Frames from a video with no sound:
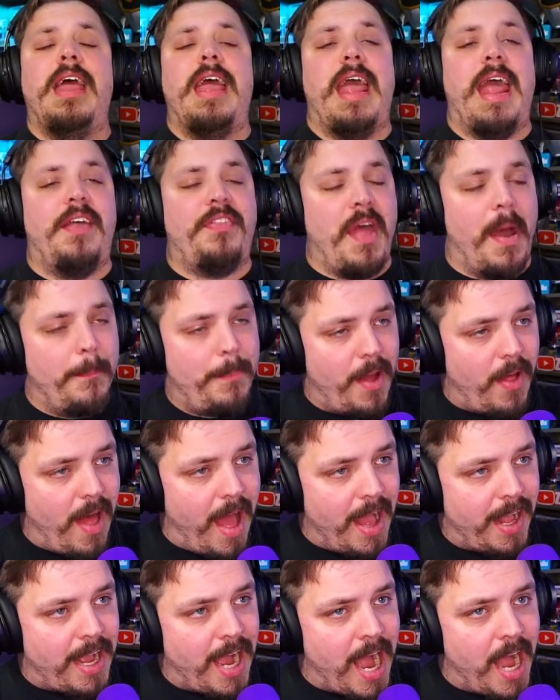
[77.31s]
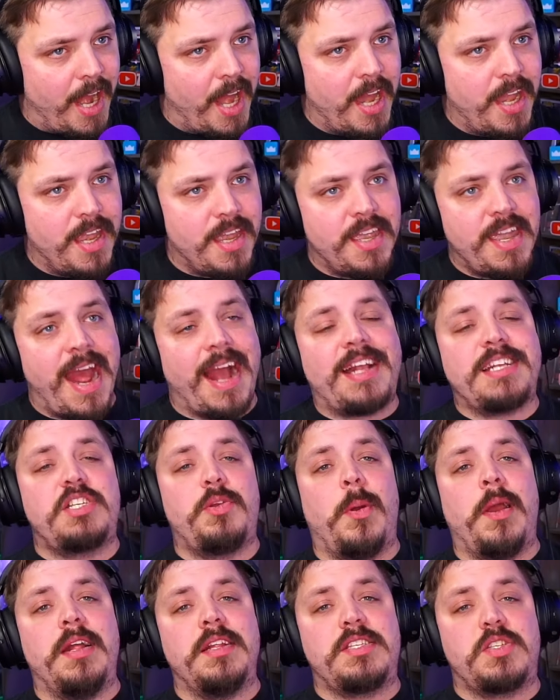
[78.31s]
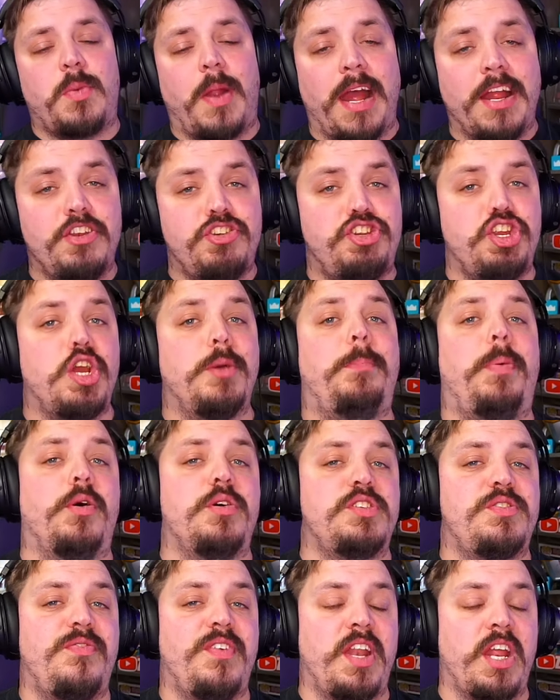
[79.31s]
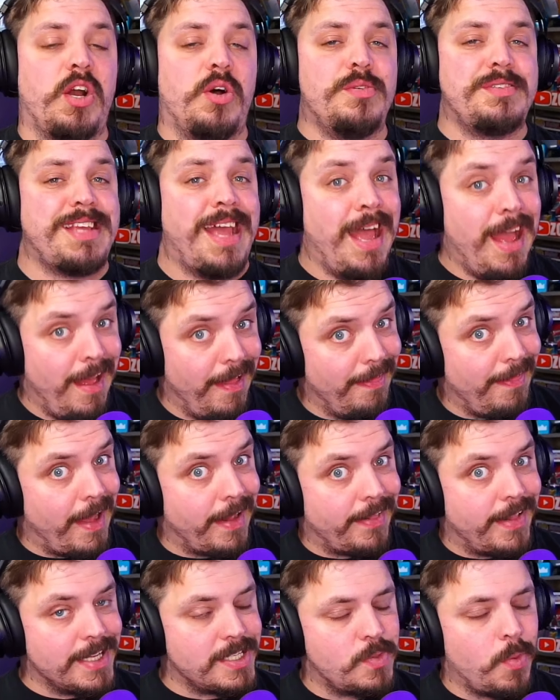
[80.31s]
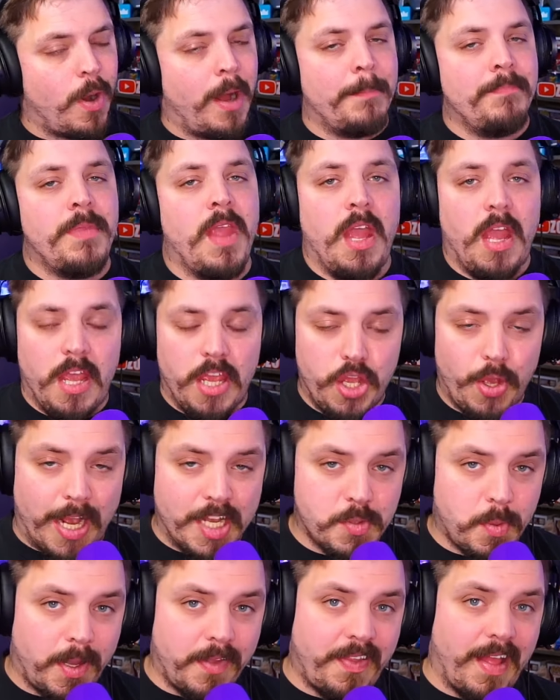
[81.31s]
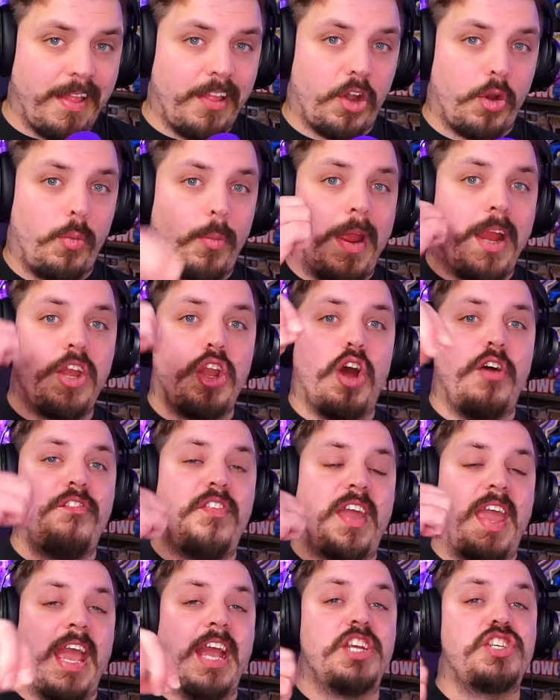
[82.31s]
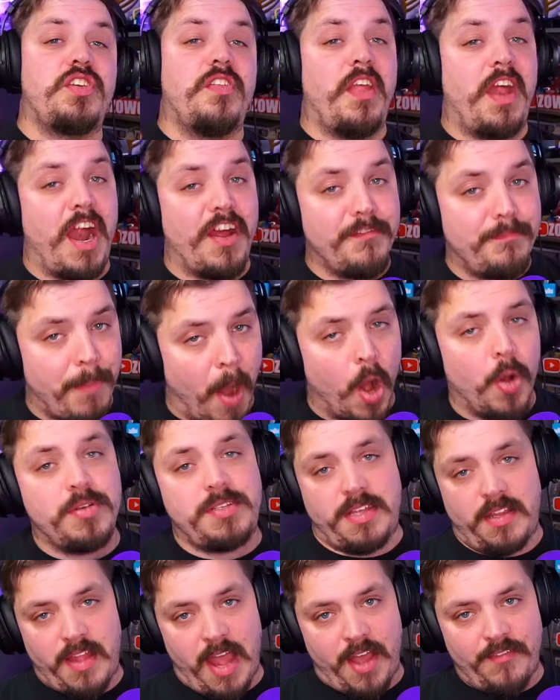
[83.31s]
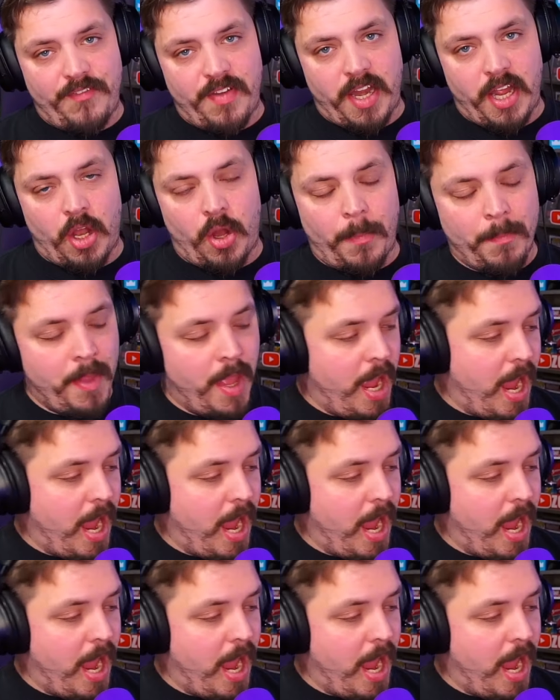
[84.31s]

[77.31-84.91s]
Hit that bell icon next to it. So when I do post videos like this one, you guys will get that little ring notification that I've posted that video.